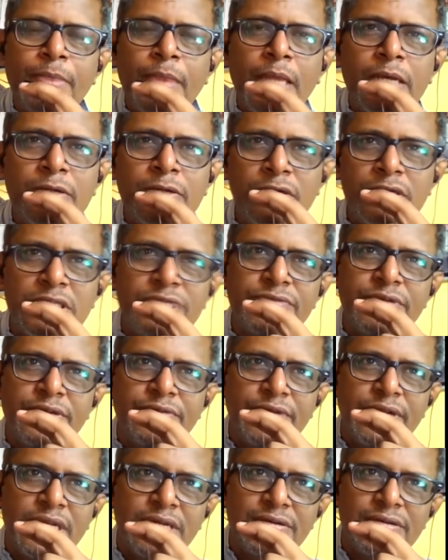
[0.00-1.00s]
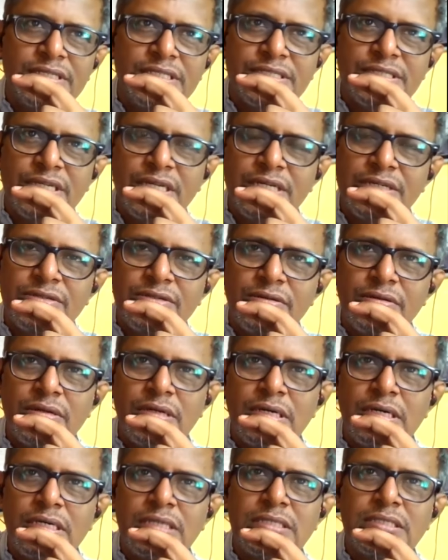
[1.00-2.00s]
And not even when I was trying to
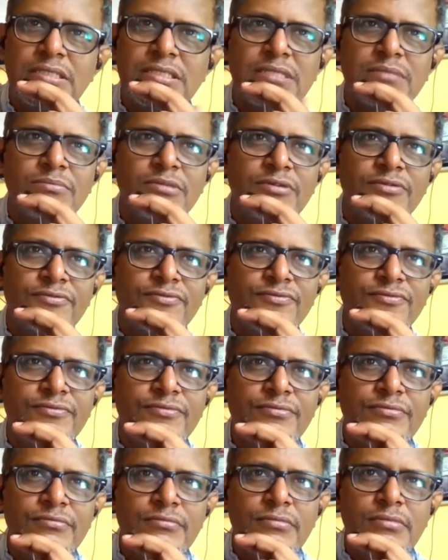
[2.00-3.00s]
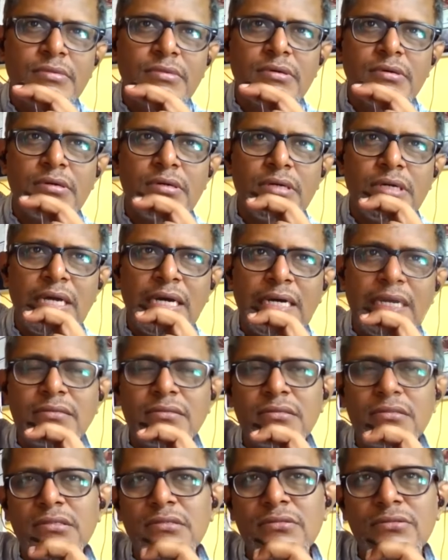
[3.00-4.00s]
learn some of
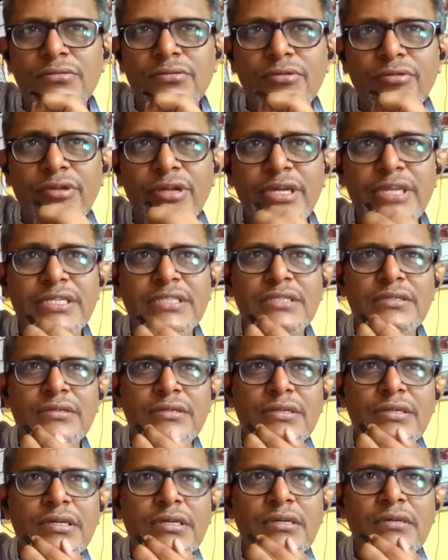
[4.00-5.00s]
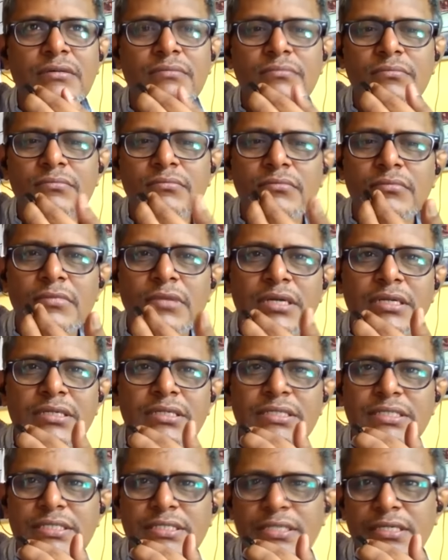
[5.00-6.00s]
Gandhi or later day
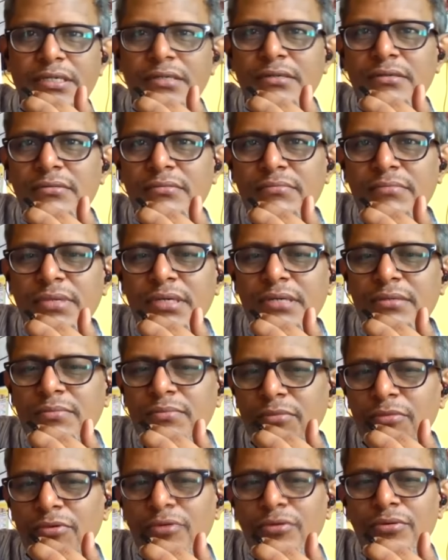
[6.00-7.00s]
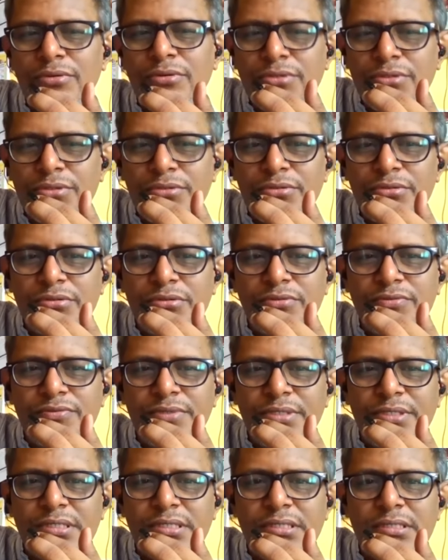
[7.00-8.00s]
understand, but more to do
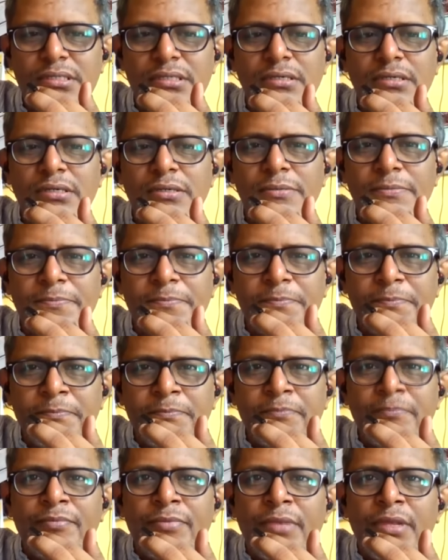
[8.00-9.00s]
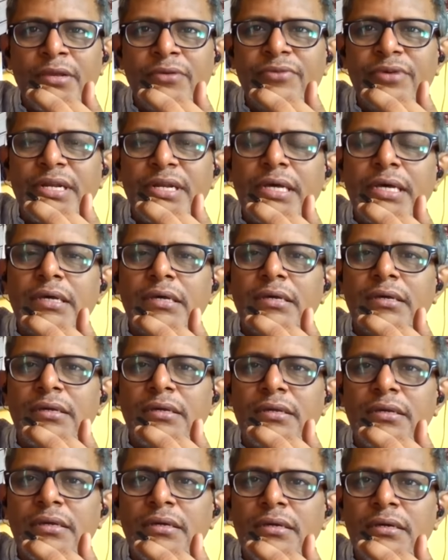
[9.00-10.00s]
with uh, when
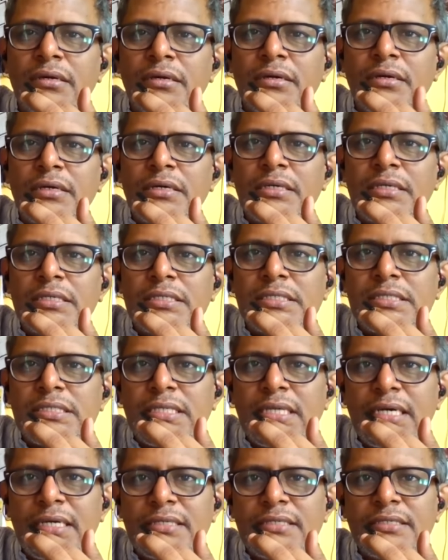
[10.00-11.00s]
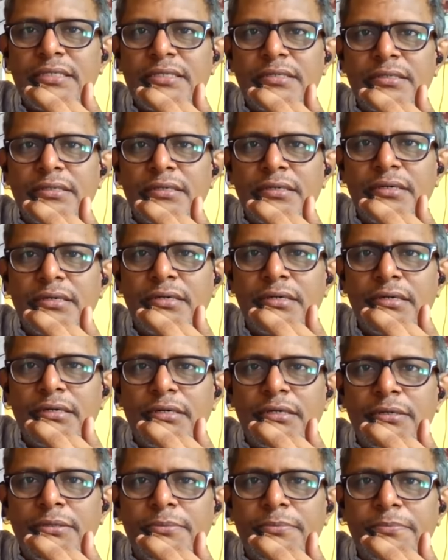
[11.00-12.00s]
I started uh,